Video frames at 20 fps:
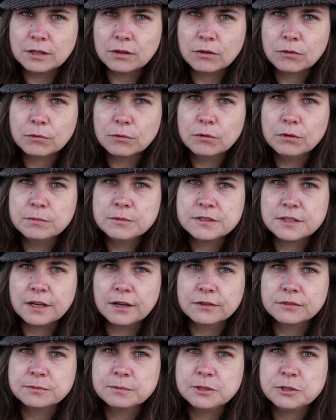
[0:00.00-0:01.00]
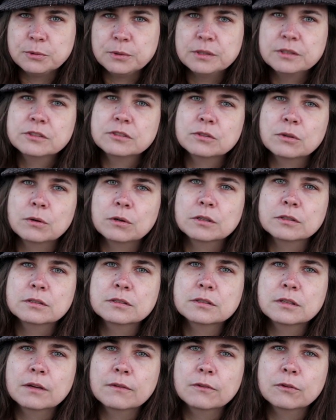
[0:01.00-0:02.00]
and threw themselves between the
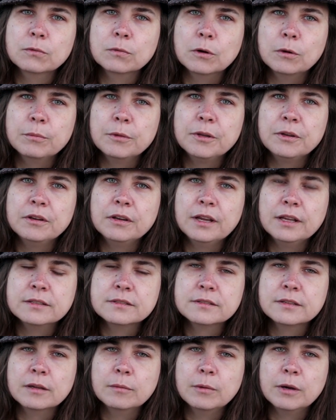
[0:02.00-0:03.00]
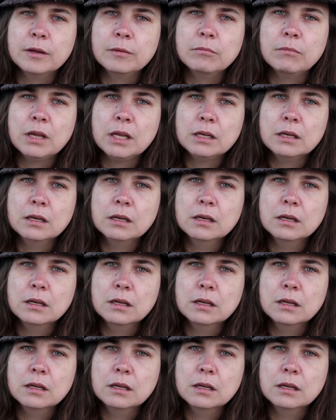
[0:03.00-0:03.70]
swords of the Roman and Sabine men.